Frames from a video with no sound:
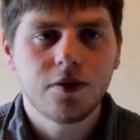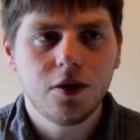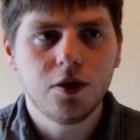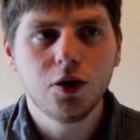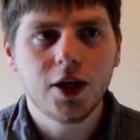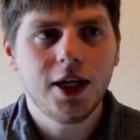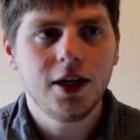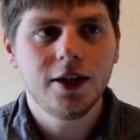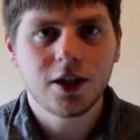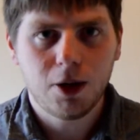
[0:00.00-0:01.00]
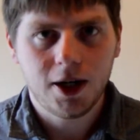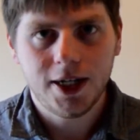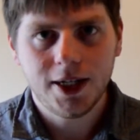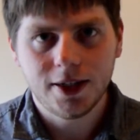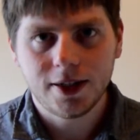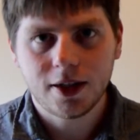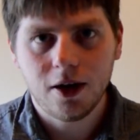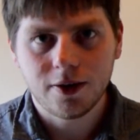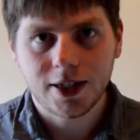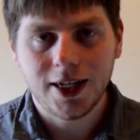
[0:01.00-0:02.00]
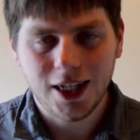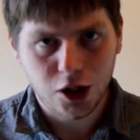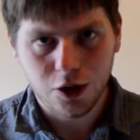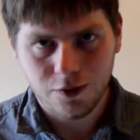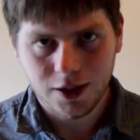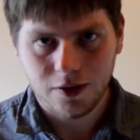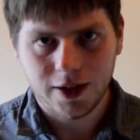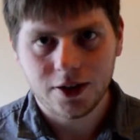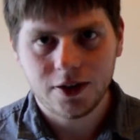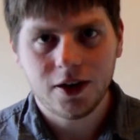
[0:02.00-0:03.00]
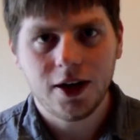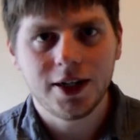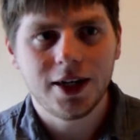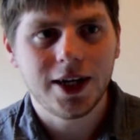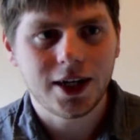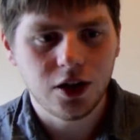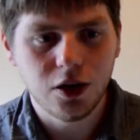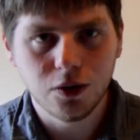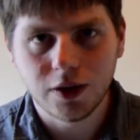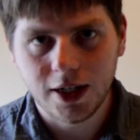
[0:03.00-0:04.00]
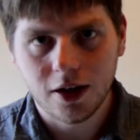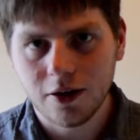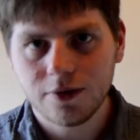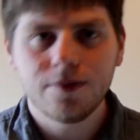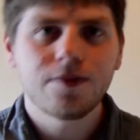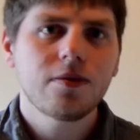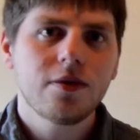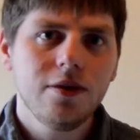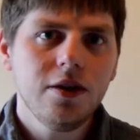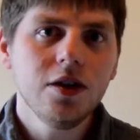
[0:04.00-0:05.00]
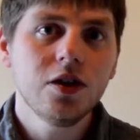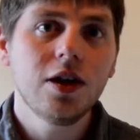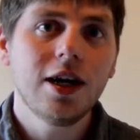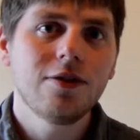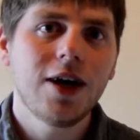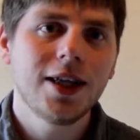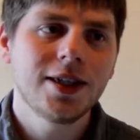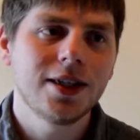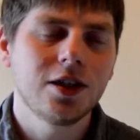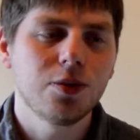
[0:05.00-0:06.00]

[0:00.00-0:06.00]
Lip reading: Unuki inspiring the Hidden Stone, saying the earth is on their side and they can use the earth to their advantage.